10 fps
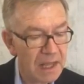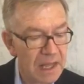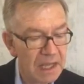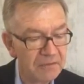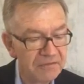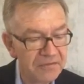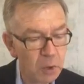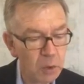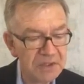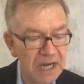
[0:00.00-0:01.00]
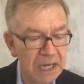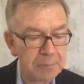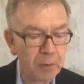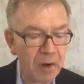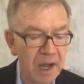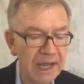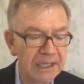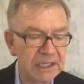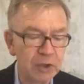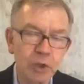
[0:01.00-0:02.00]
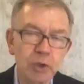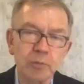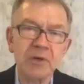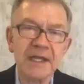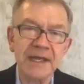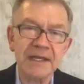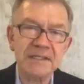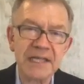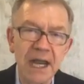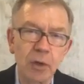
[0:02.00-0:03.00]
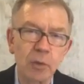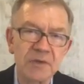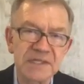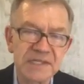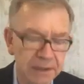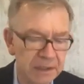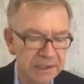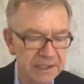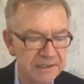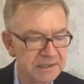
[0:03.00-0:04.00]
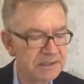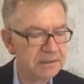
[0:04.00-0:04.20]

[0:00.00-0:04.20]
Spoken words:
It fuels our pride and lubricates our resilience.